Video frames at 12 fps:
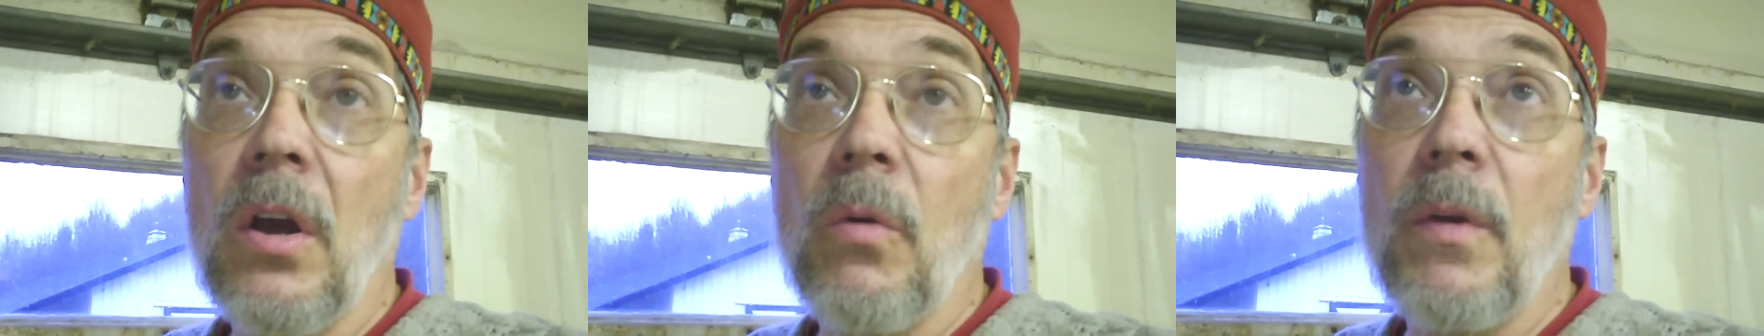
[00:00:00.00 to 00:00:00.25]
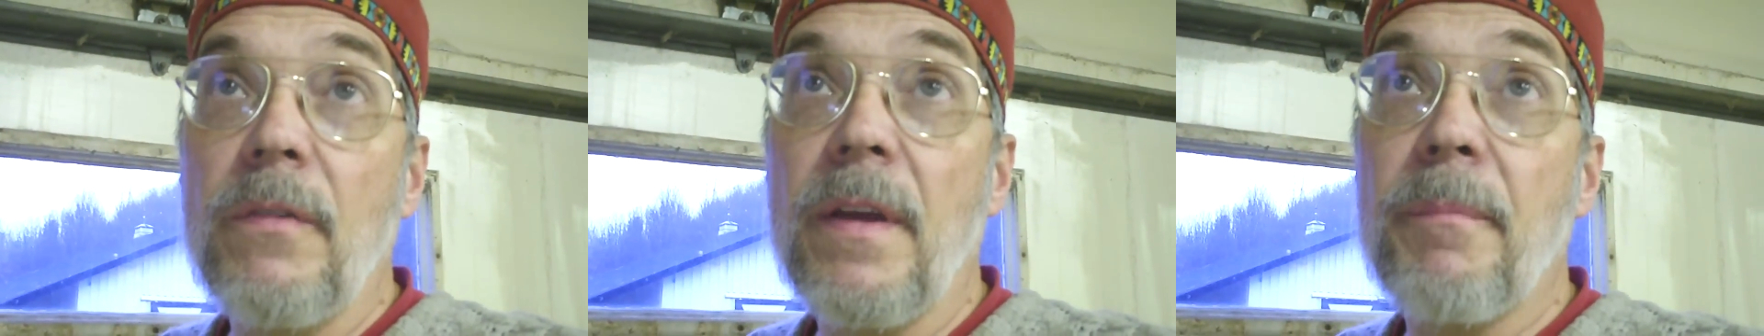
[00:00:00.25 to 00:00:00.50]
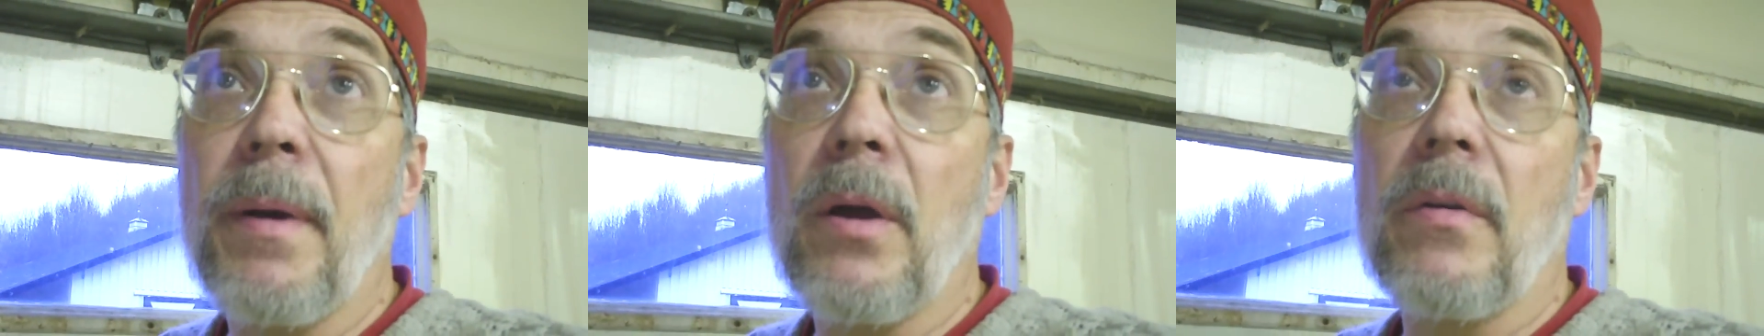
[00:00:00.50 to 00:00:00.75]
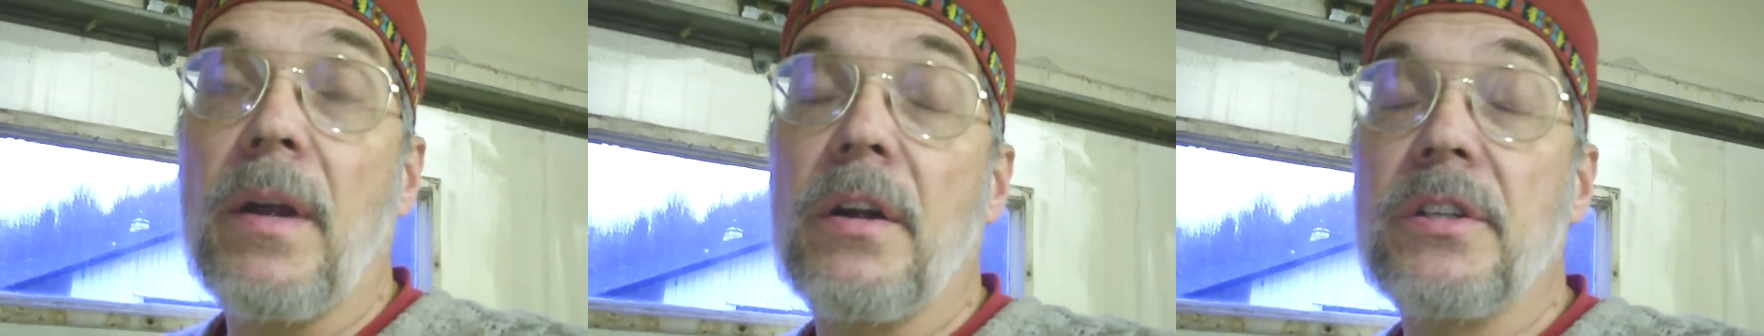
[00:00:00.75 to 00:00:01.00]
We've had
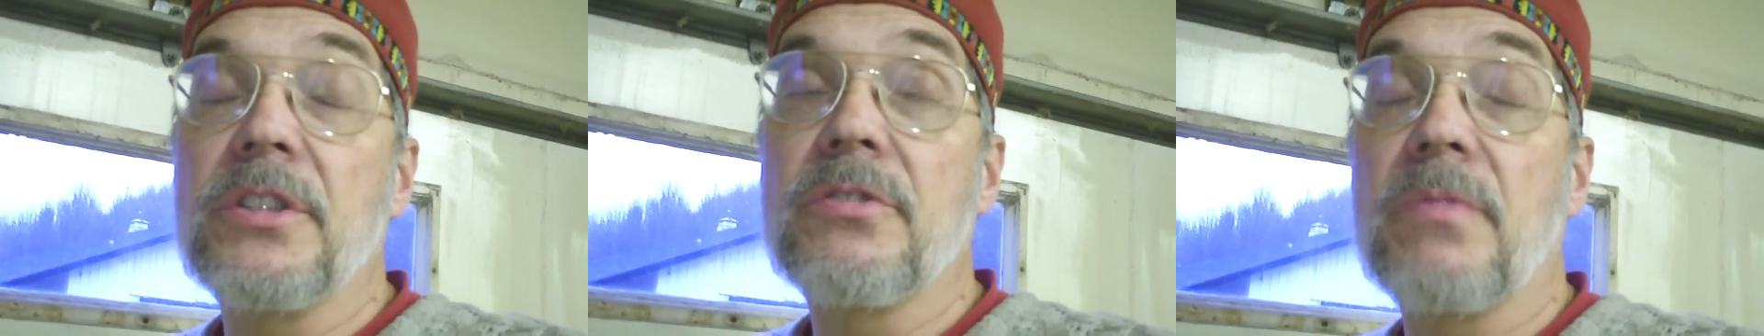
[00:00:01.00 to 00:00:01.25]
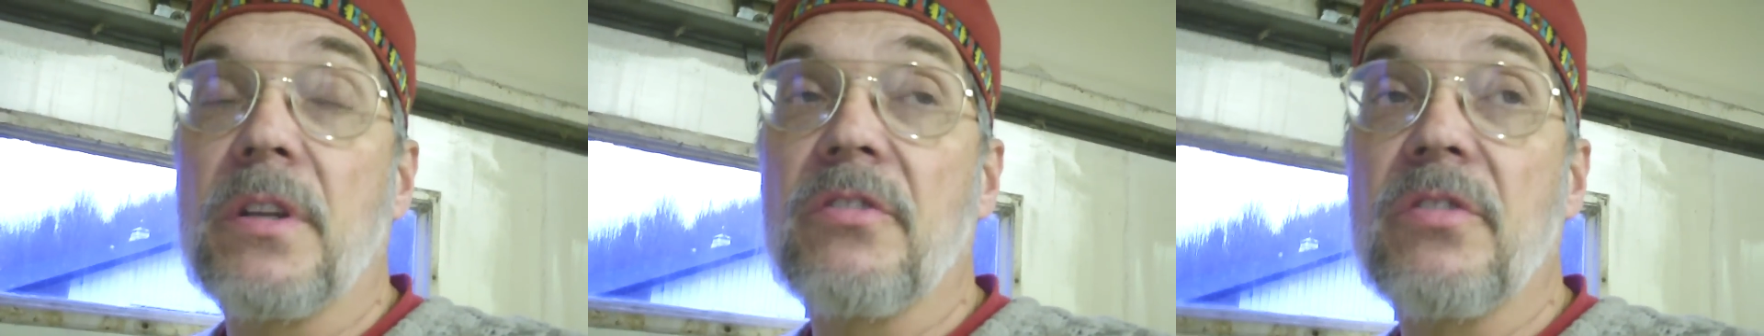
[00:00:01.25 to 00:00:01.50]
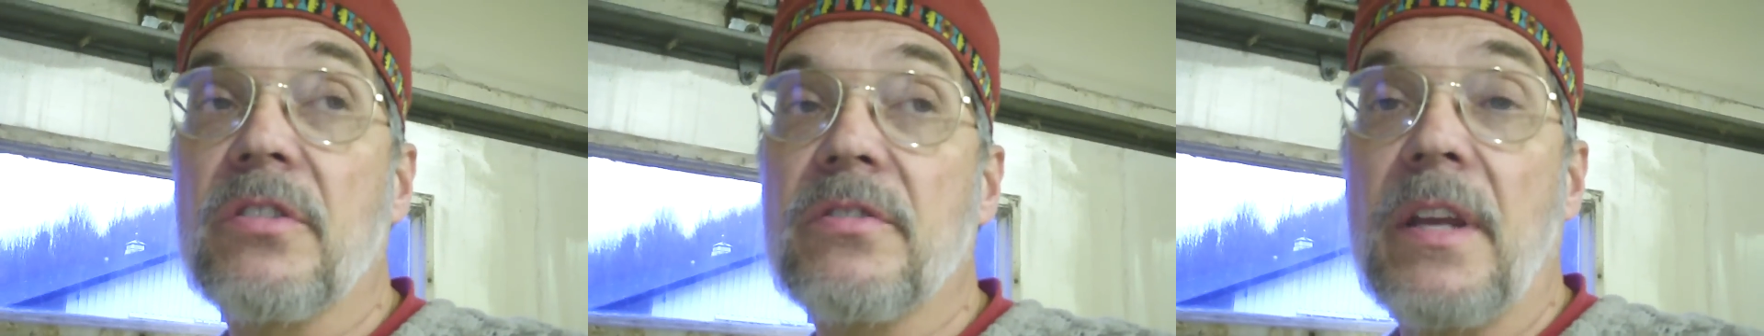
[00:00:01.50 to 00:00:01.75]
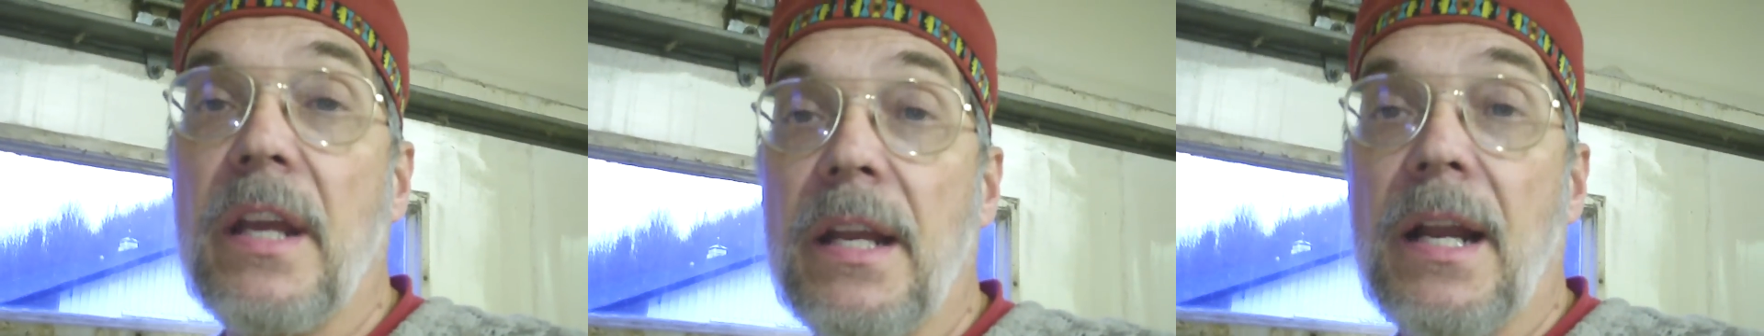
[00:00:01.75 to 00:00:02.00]
power outages running six
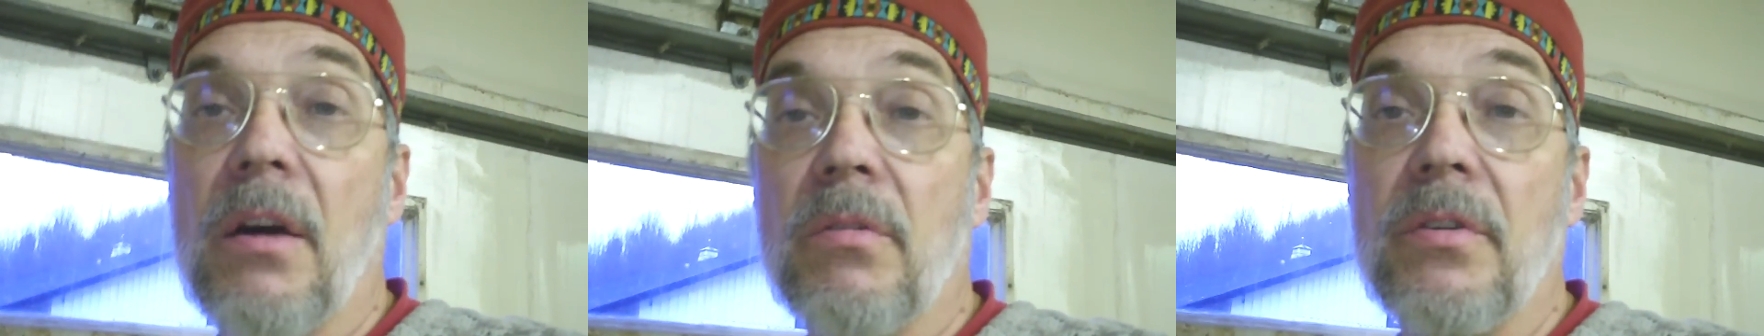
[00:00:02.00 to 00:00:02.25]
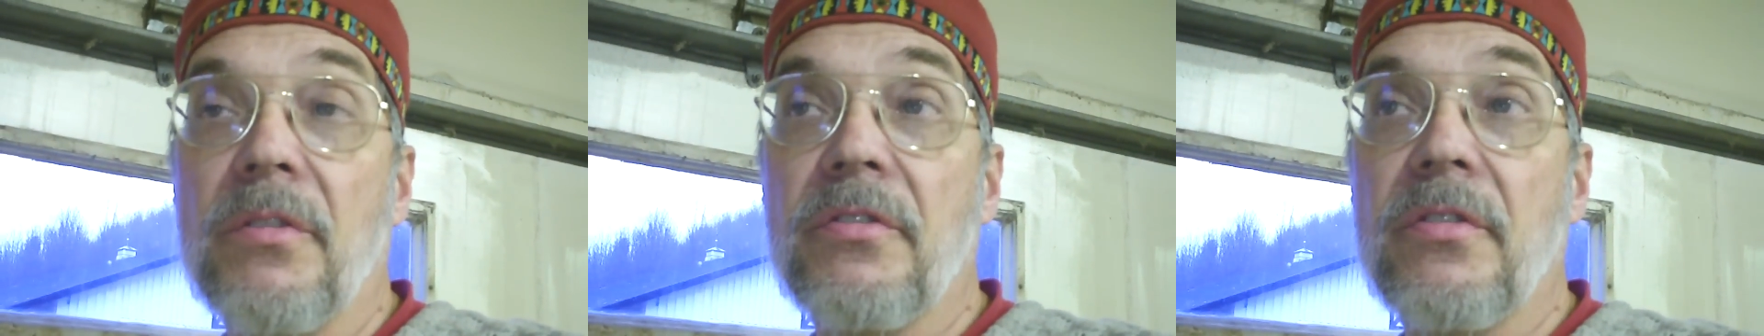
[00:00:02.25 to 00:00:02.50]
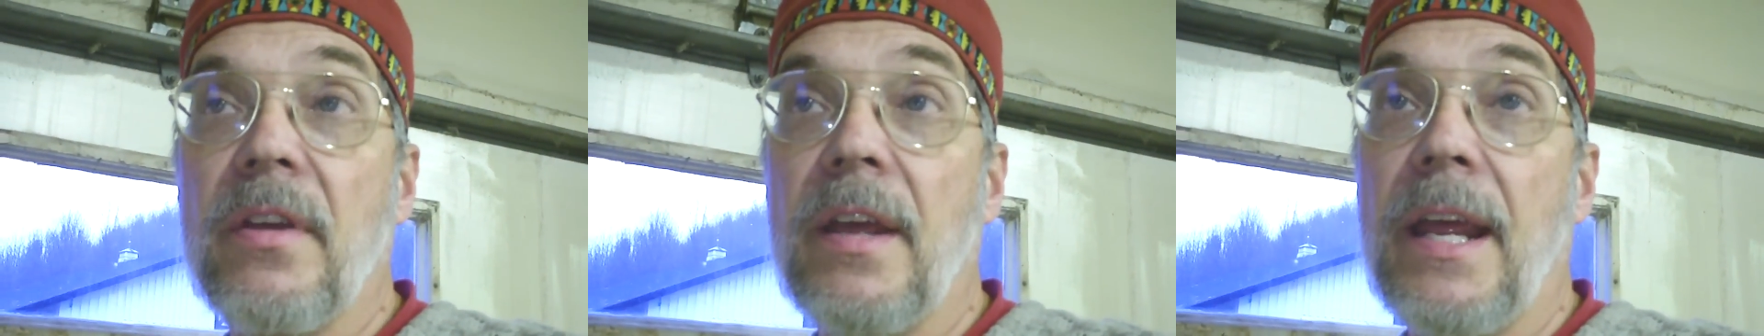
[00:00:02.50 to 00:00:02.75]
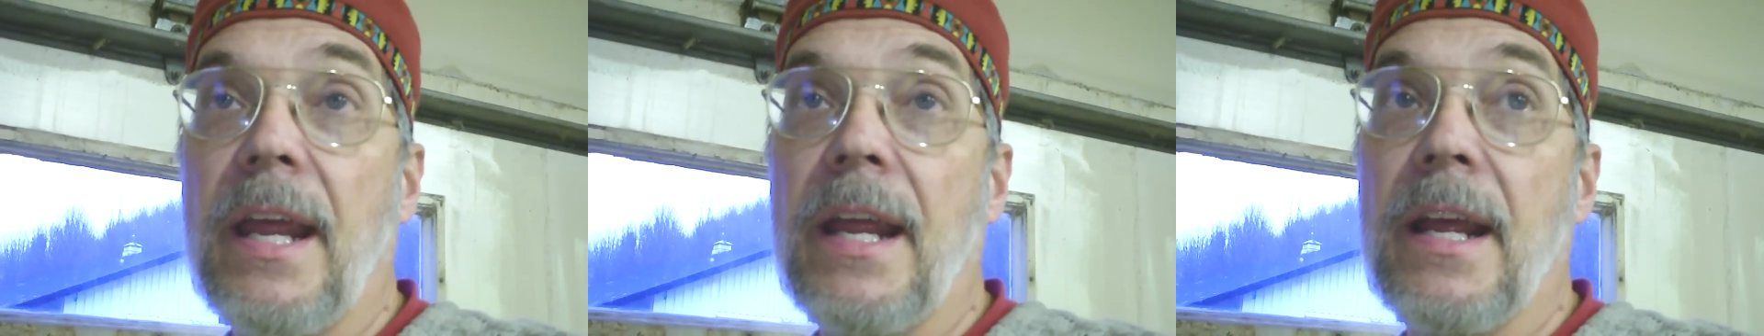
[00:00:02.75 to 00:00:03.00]
to eight hours
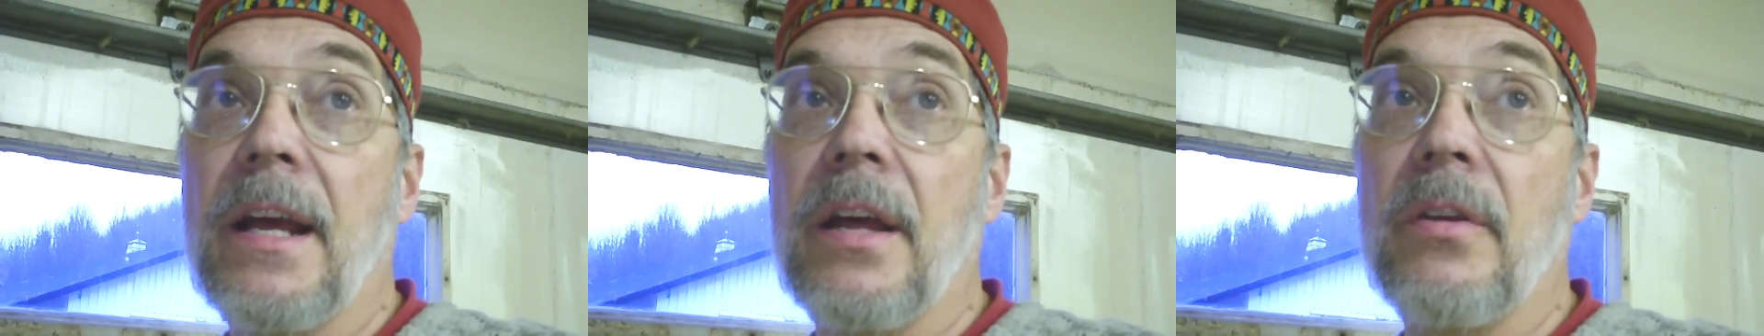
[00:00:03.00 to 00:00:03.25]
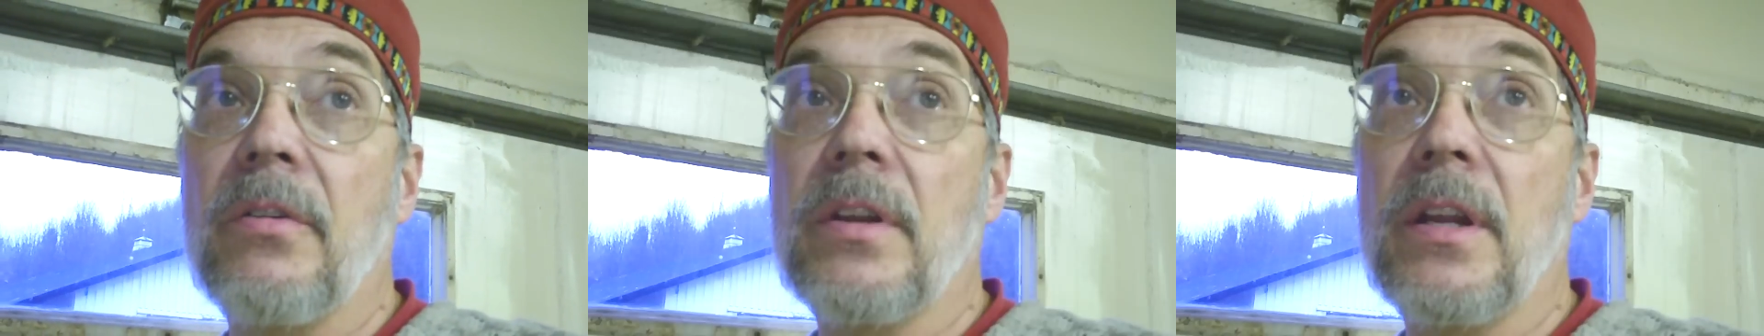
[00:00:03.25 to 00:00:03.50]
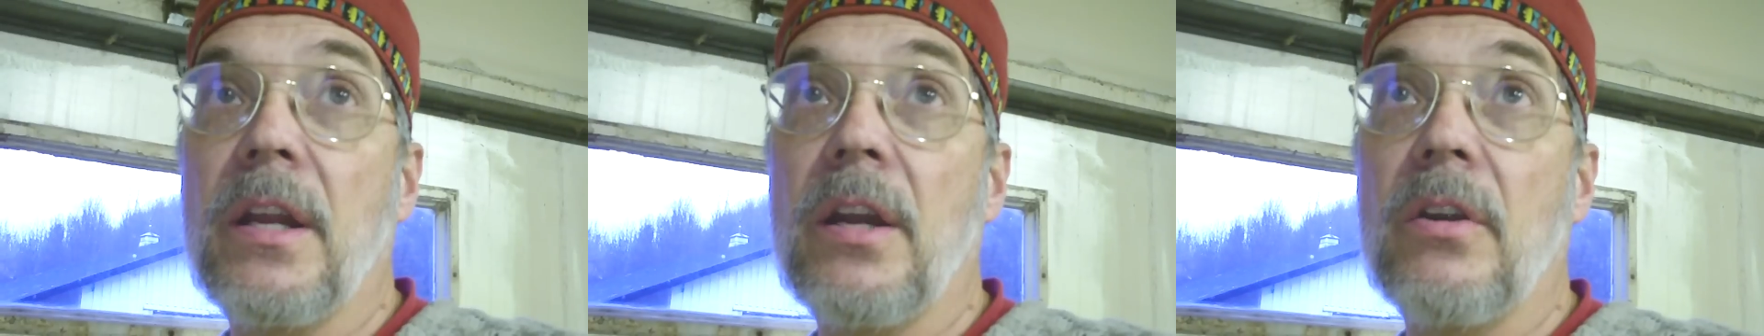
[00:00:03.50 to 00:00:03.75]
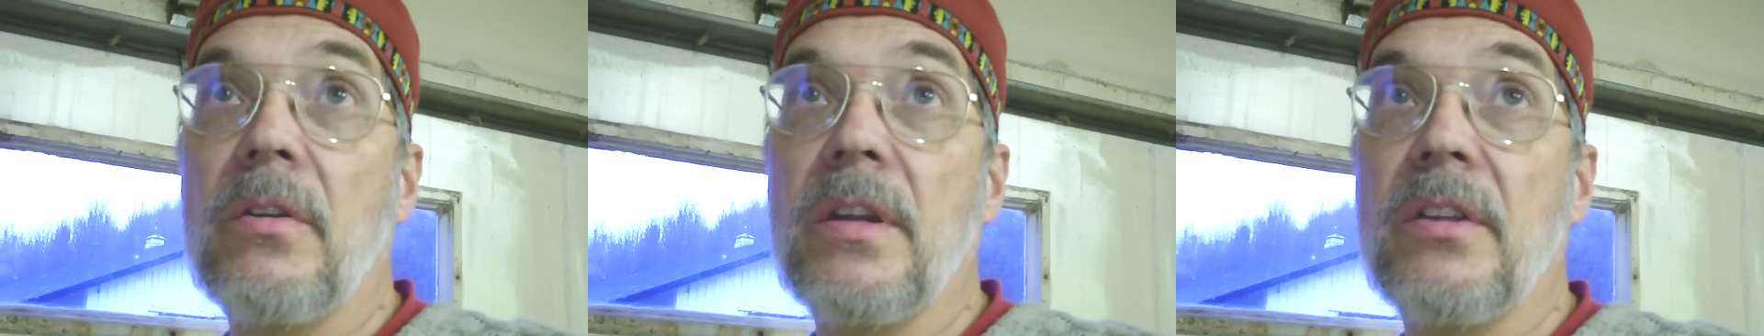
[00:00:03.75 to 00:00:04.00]
and
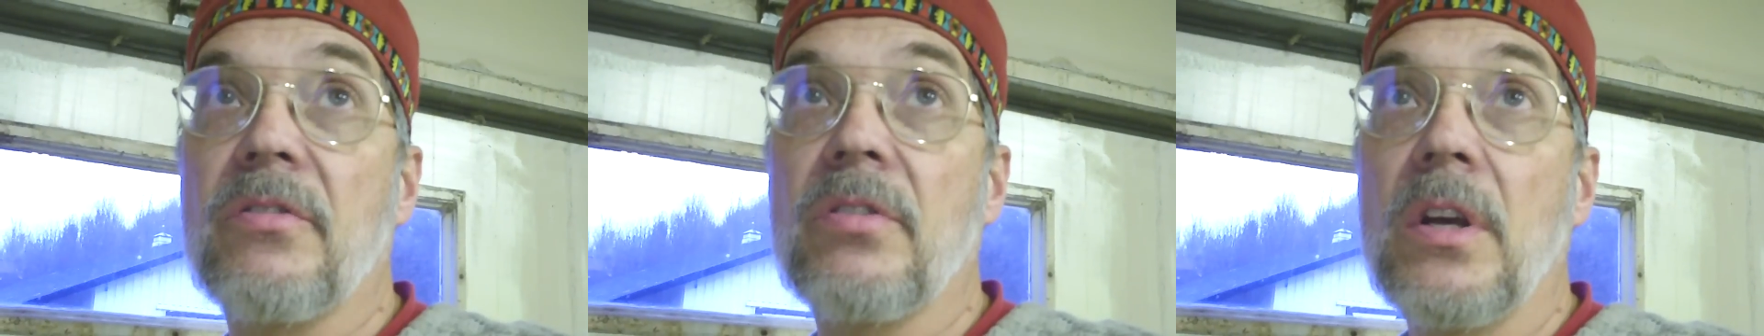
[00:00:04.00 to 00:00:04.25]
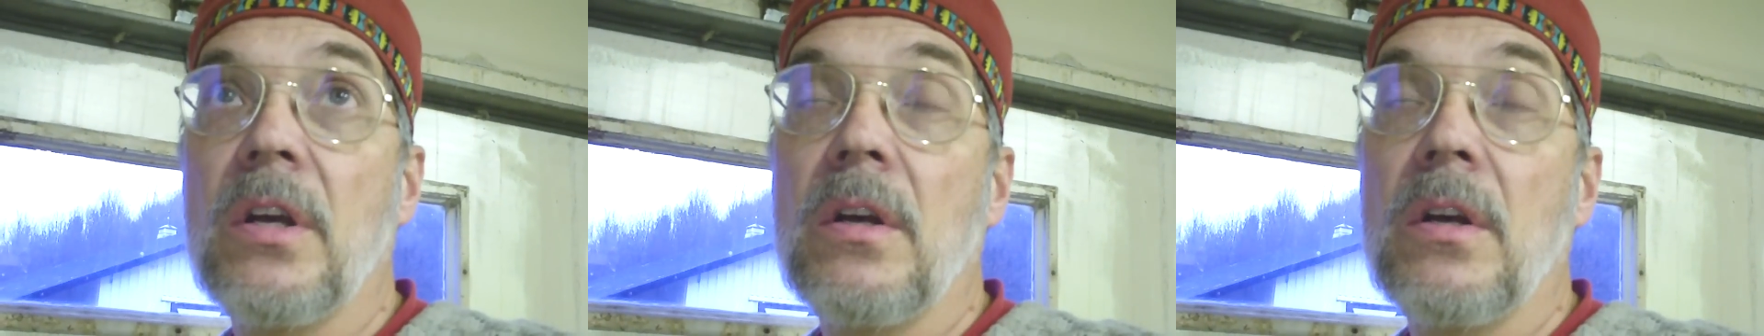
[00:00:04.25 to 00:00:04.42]
carries